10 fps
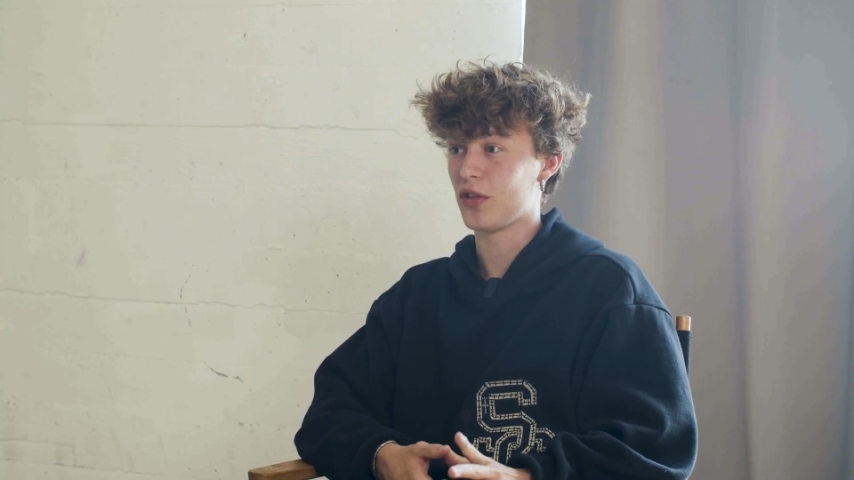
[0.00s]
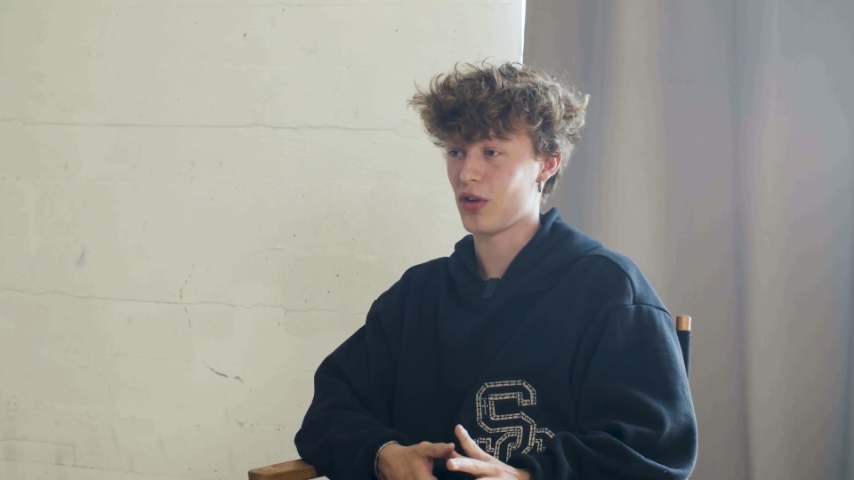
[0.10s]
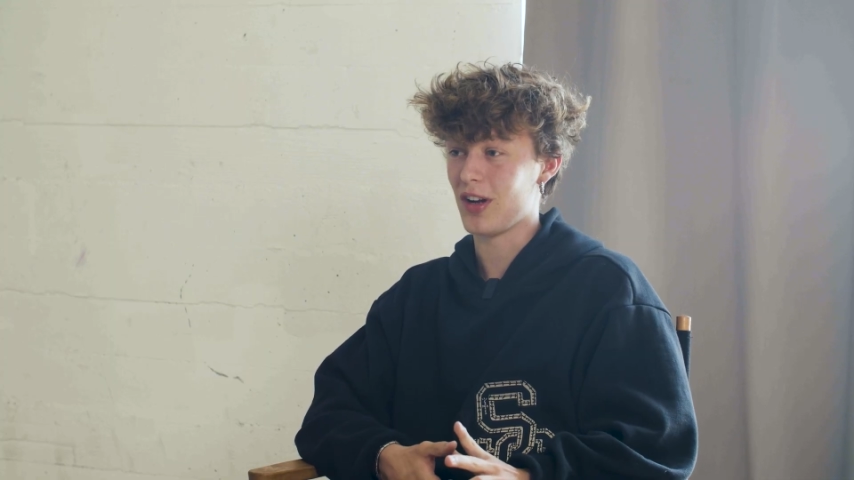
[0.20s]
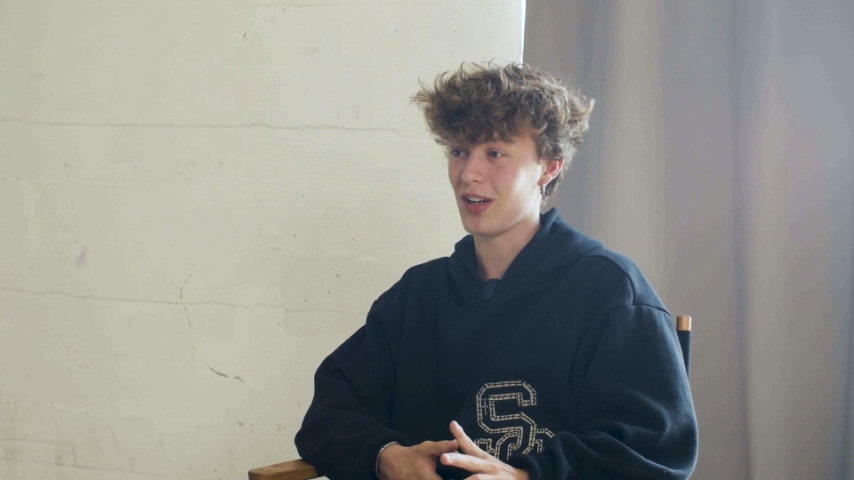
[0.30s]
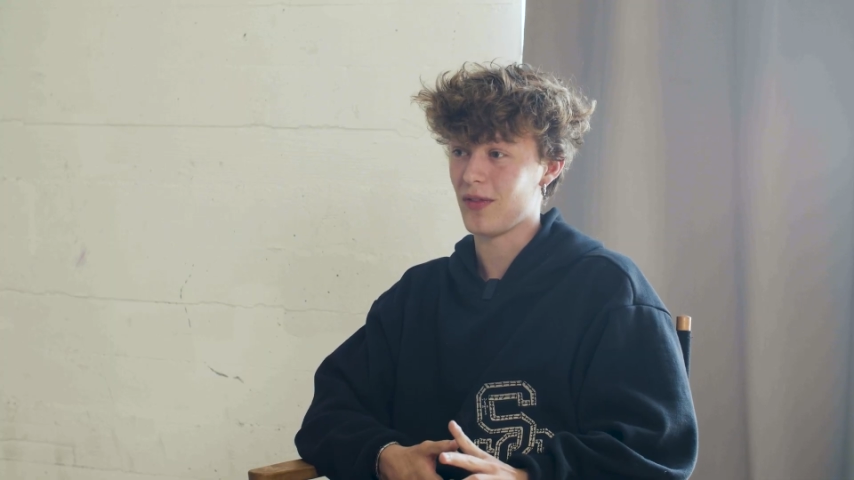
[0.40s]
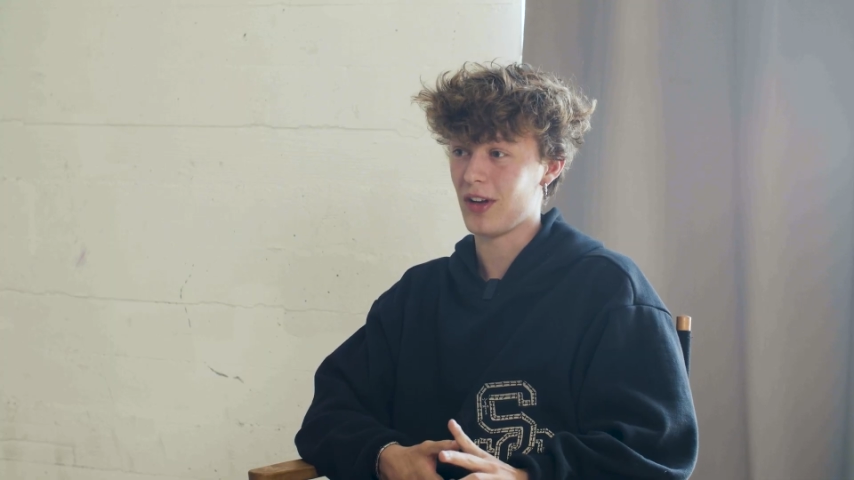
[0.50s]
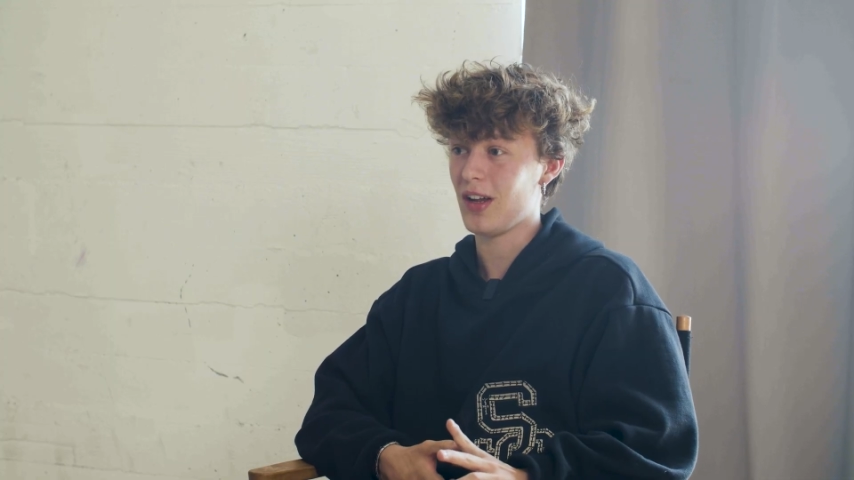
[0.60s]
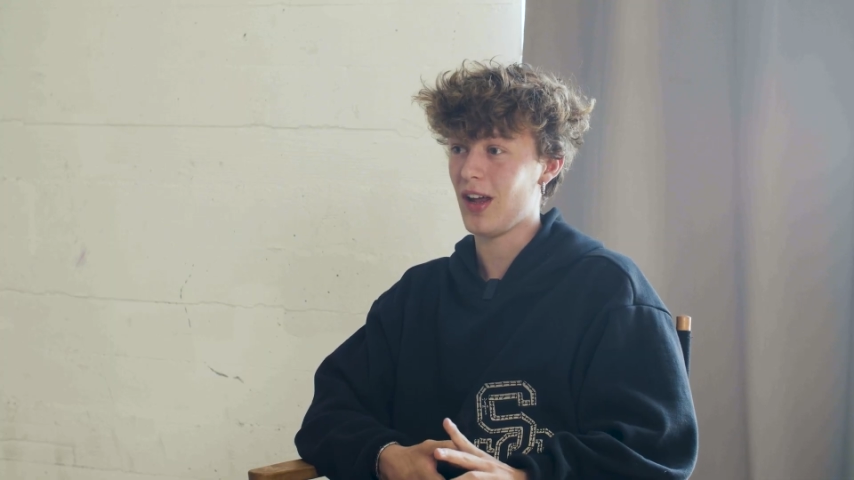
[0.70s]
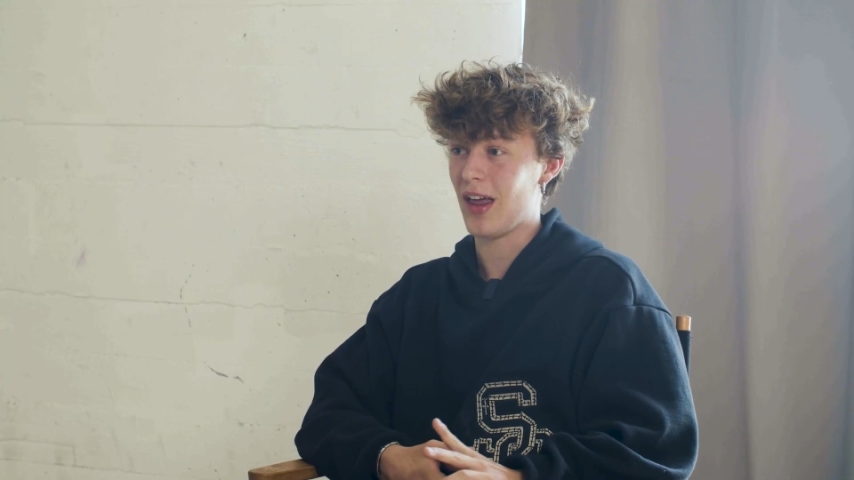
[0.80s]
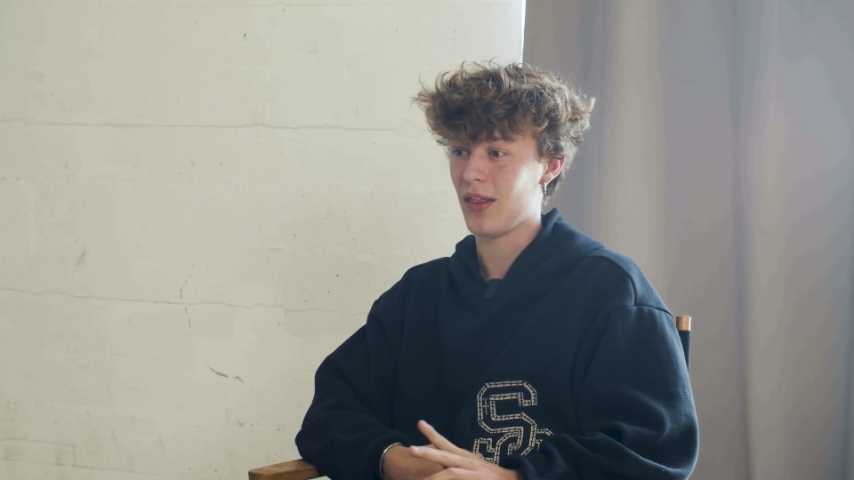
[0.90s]

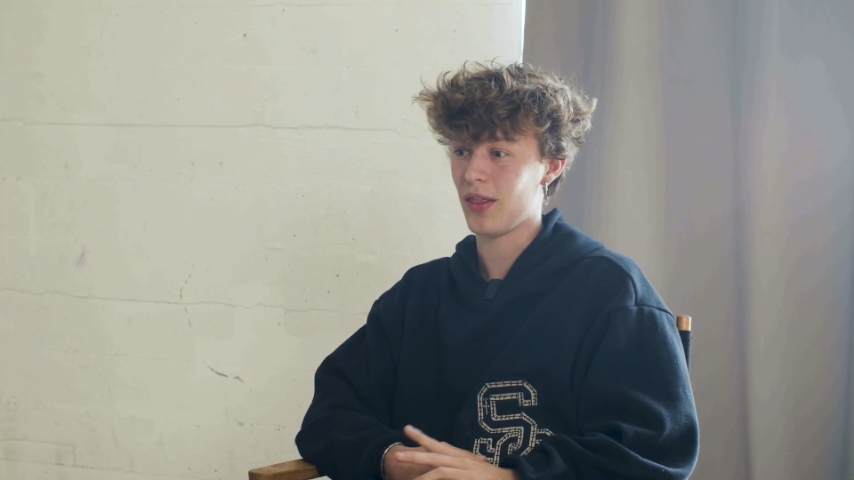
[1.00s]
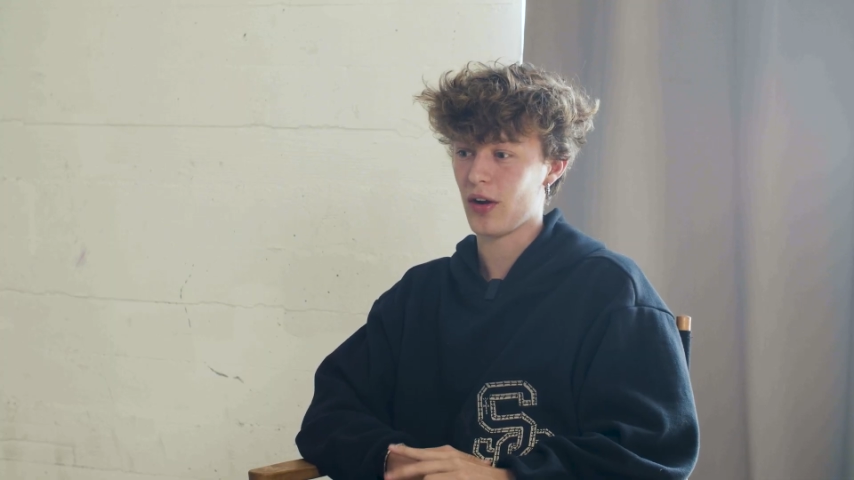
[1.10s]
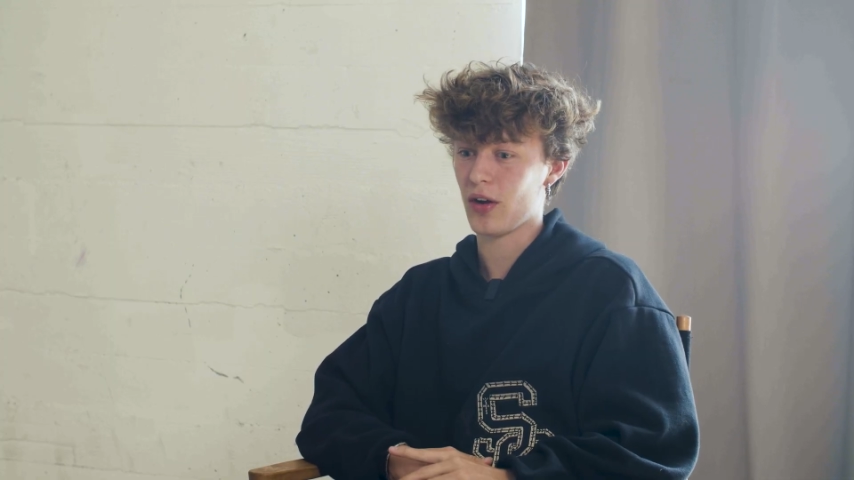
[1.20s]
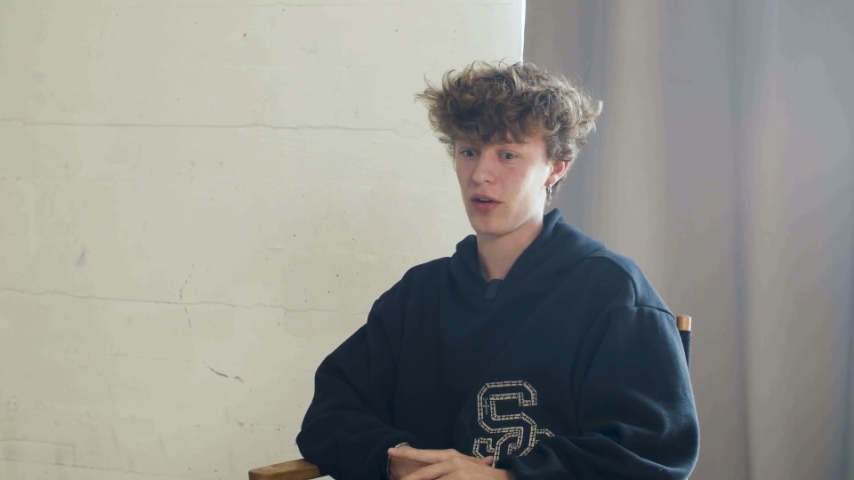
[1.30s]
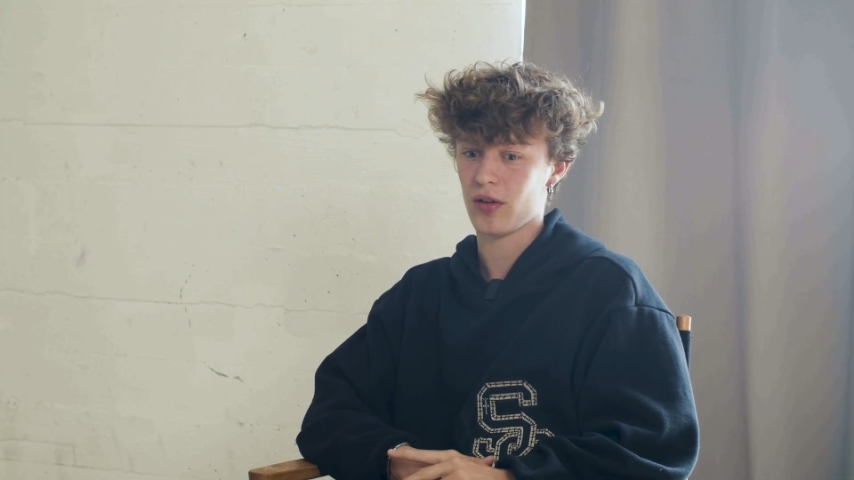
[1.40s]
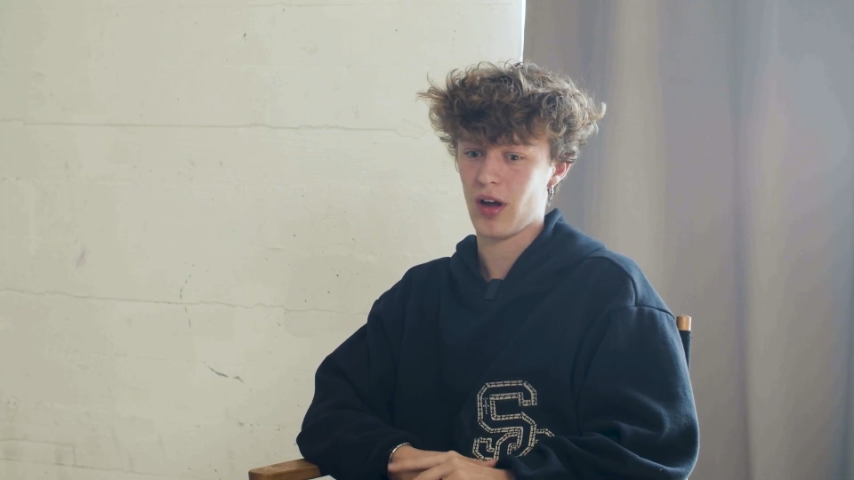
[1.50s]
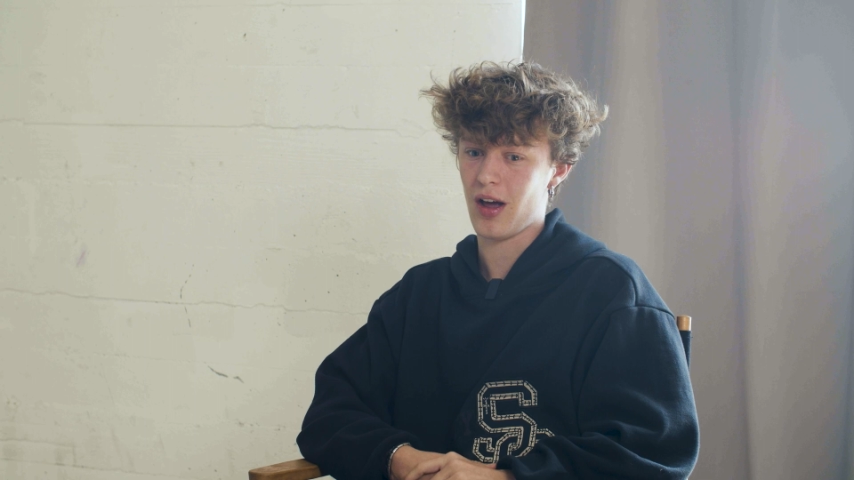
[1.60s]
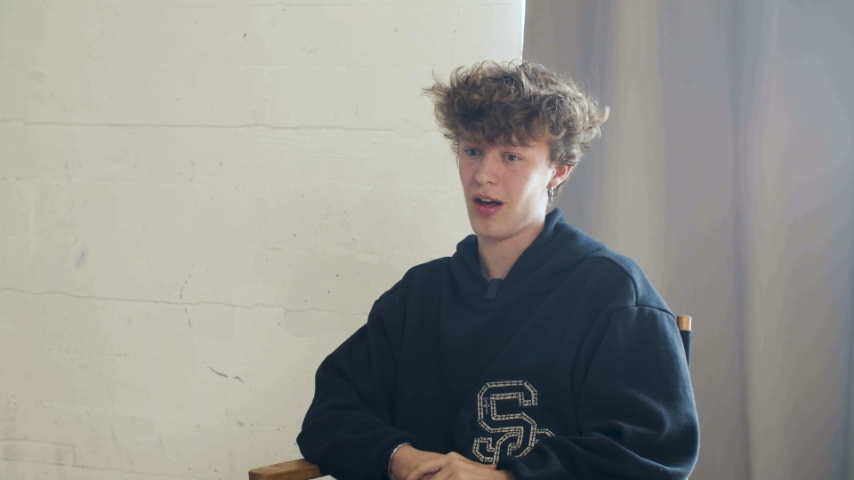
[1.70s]
creativity in their